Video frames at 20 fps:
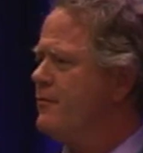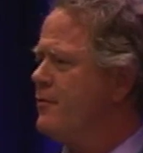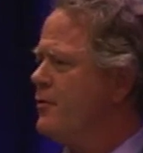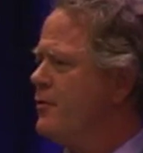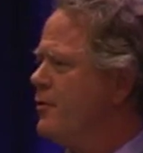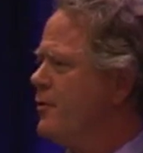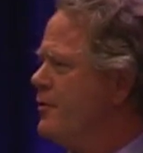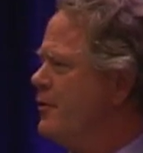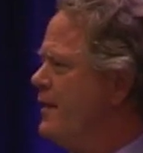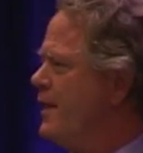You
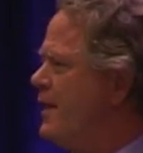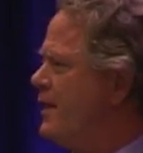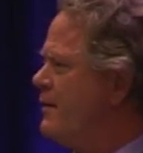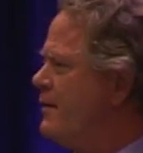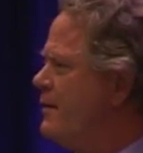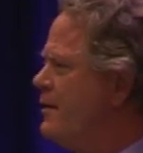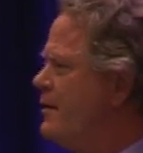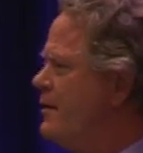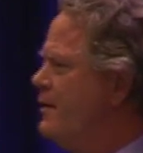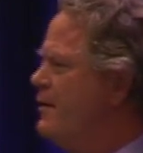heard that.
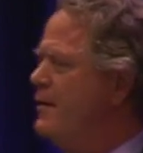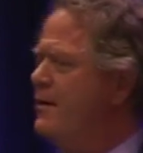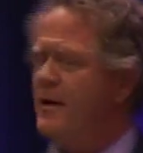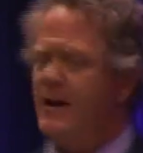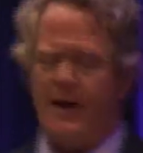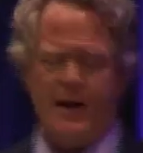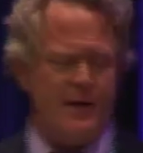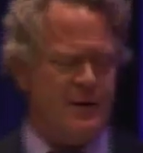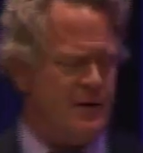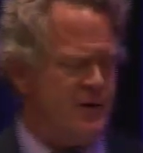
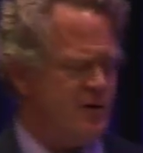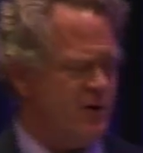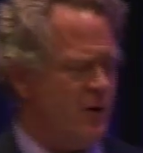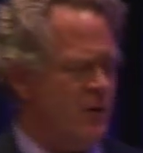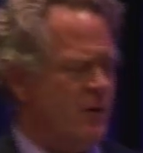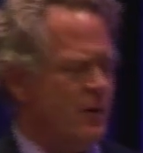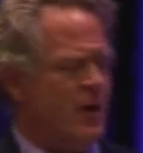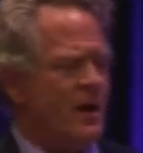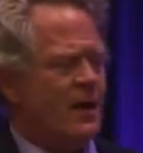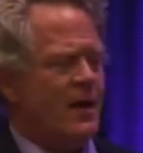And
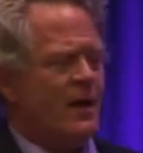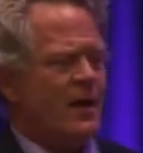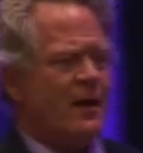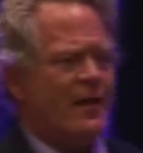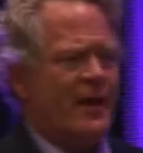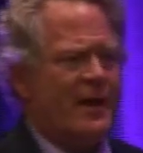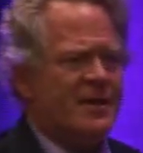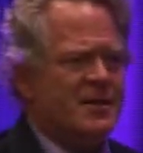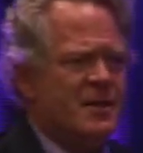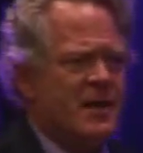so
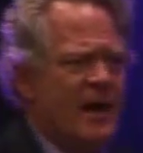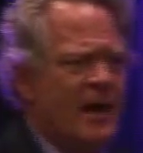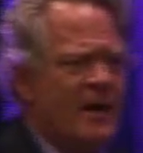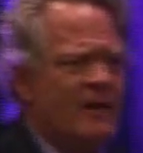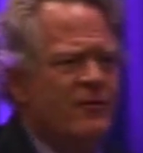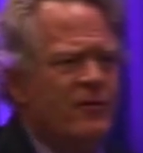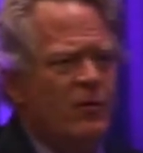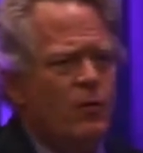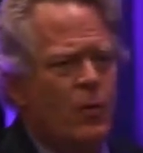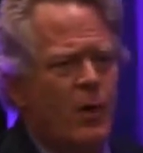that's kind
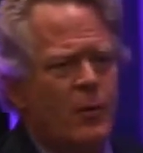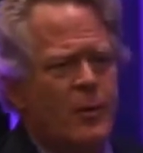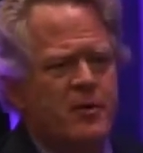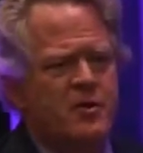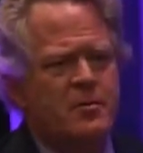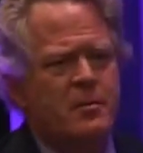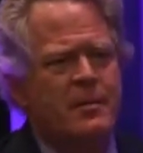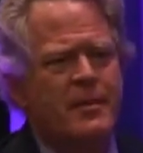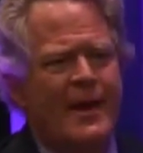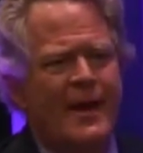of what we
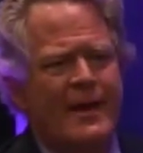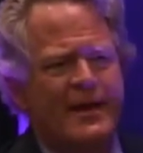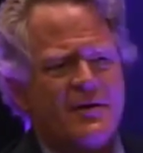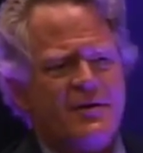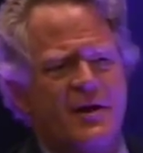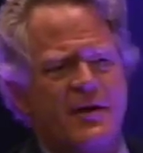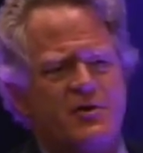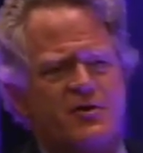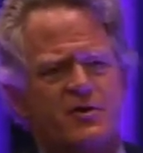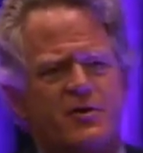should be paying
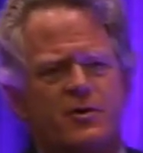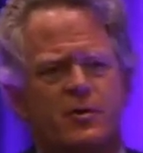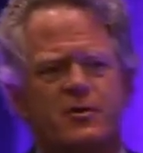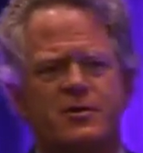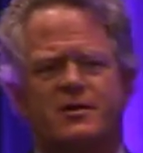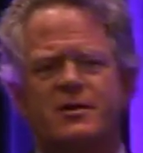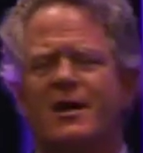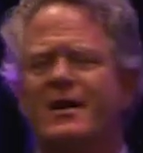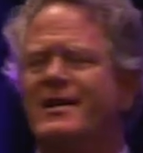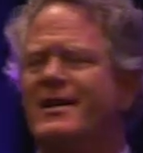attention to,
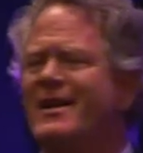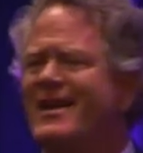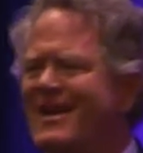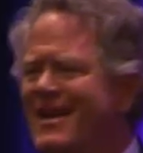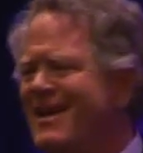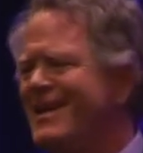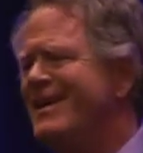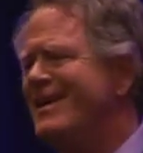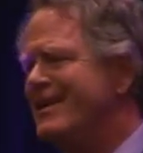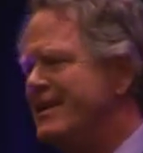is not
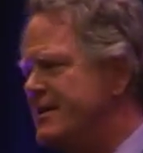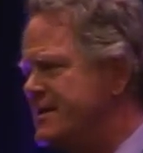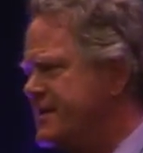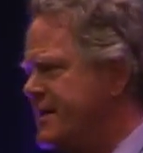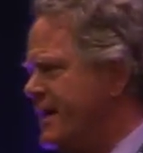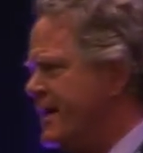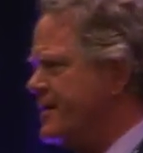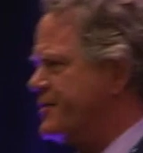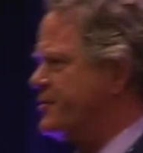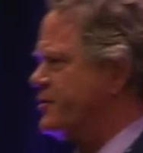killing these
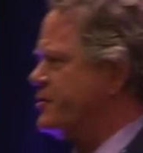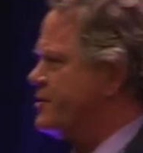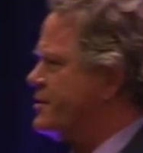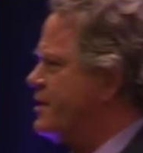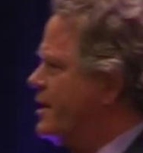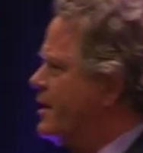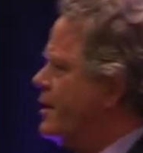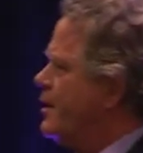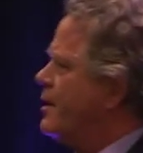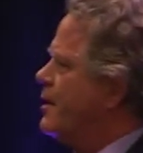cancers,
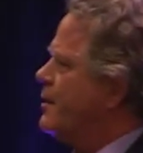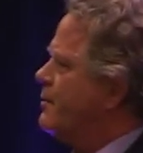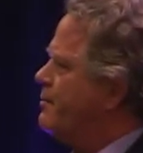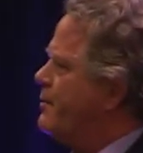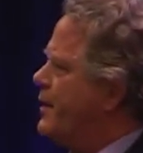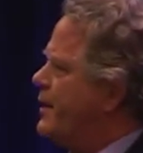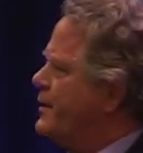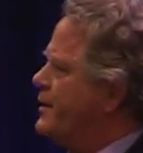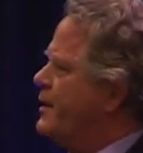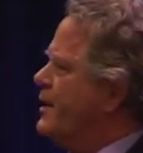
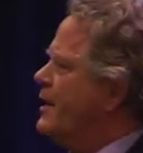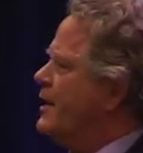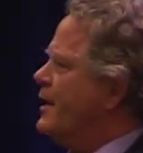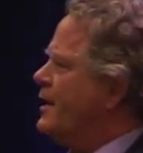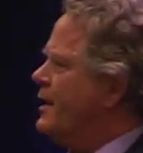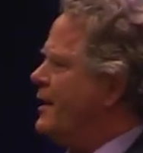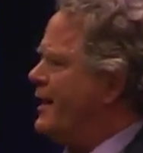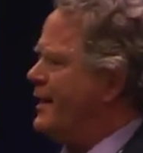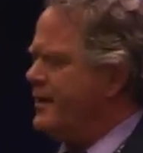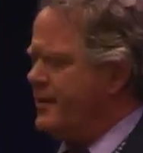but
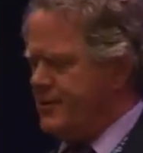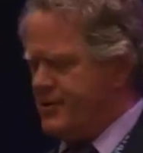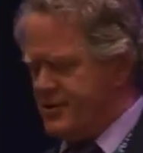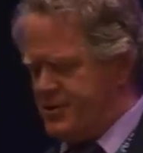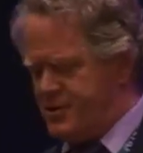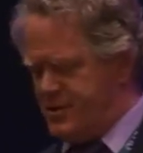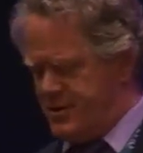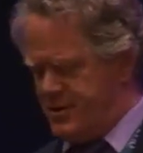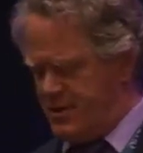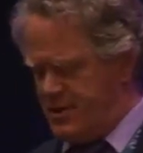like
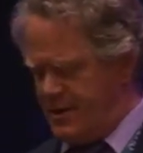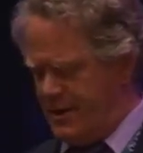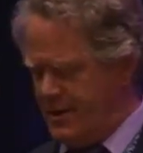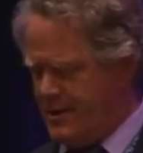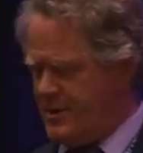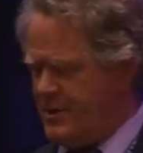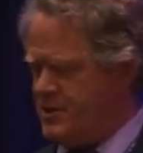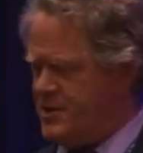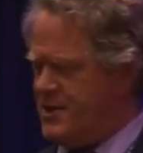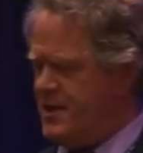
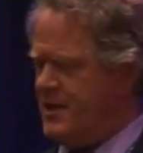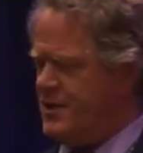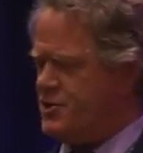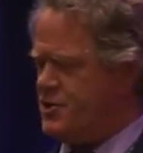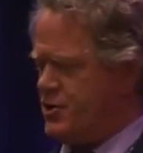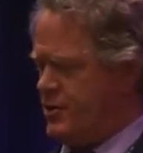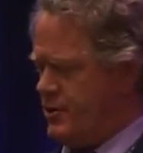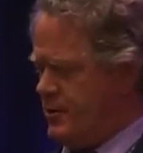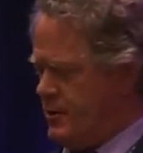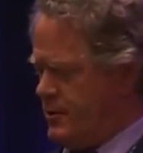the
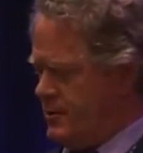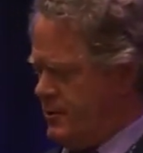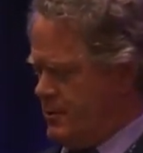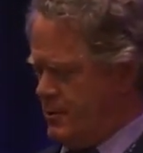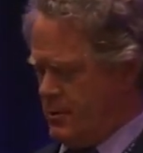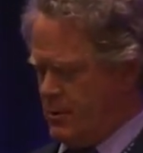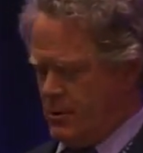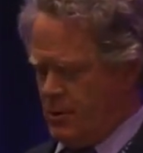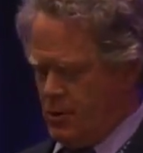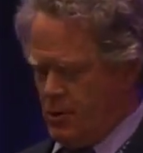teacher
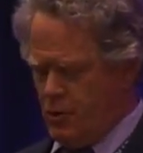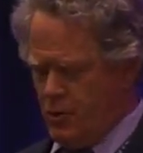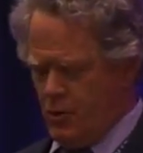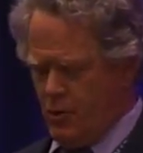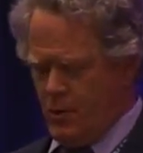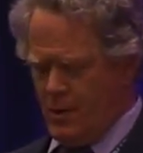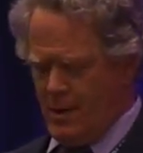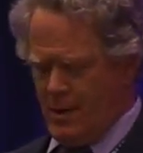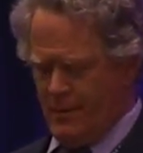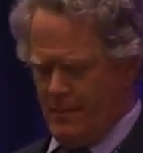
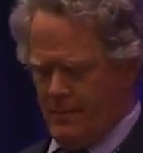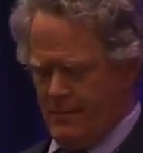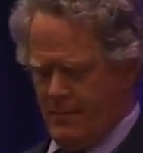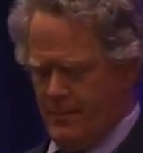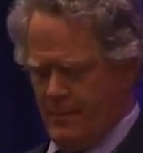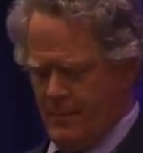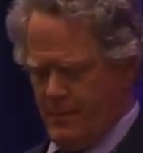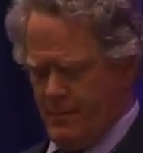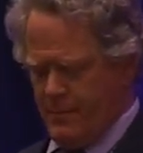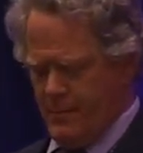
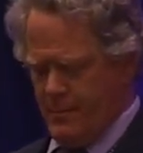who